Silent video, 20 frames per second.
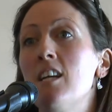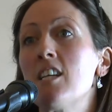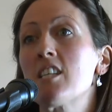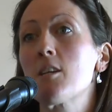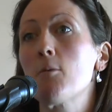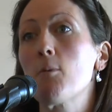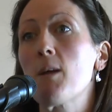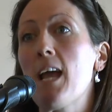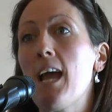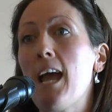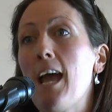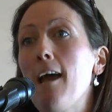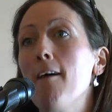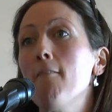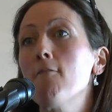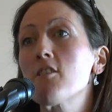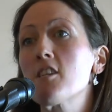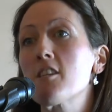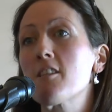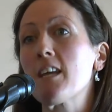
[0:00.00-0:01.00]
So we
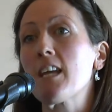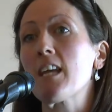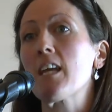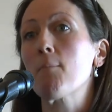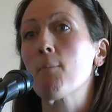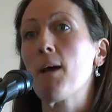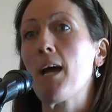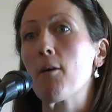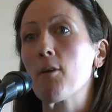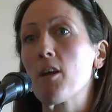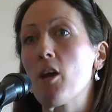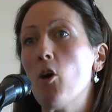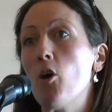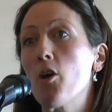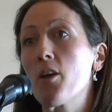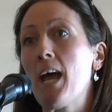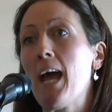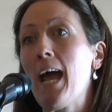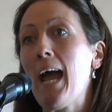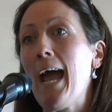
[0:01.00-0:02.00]
have to think about it
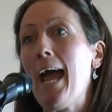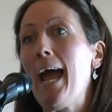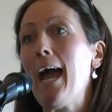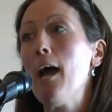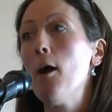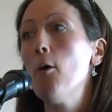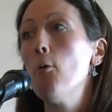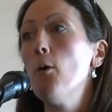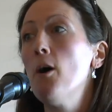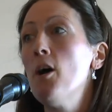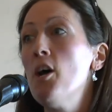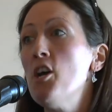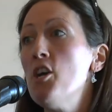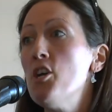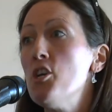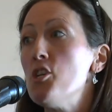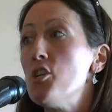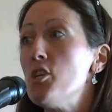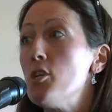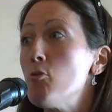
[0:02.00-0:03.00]
on how
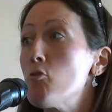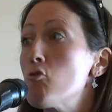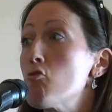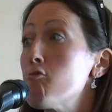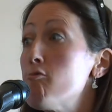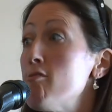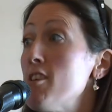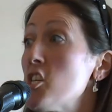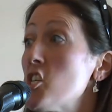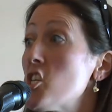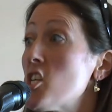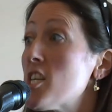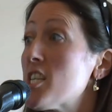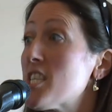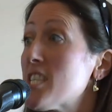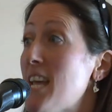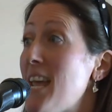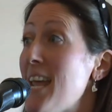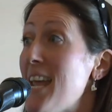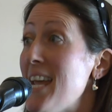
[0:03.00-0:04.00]

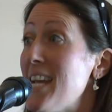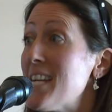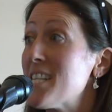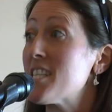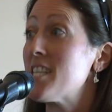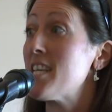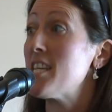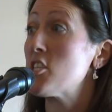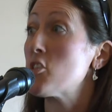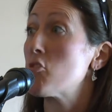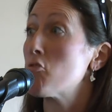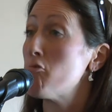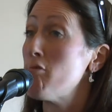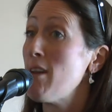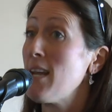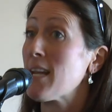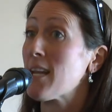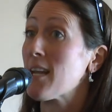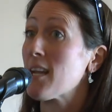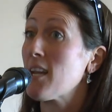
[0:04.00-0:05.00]
nutritious is this
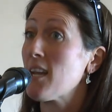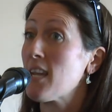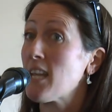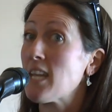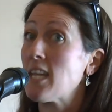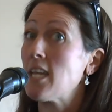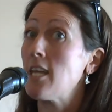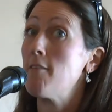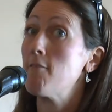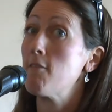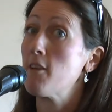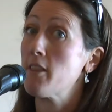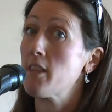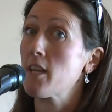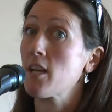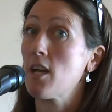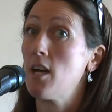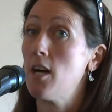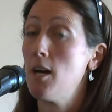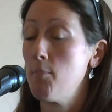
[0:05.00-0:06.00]
drink given
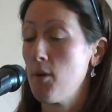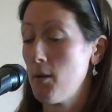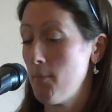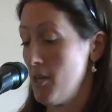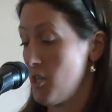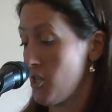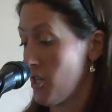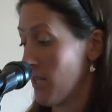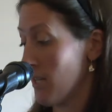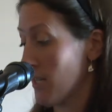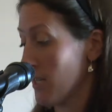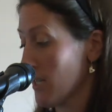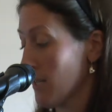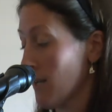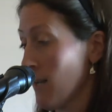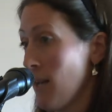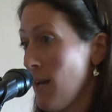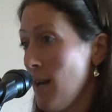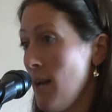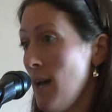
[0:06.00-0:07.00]
the carbon emissions.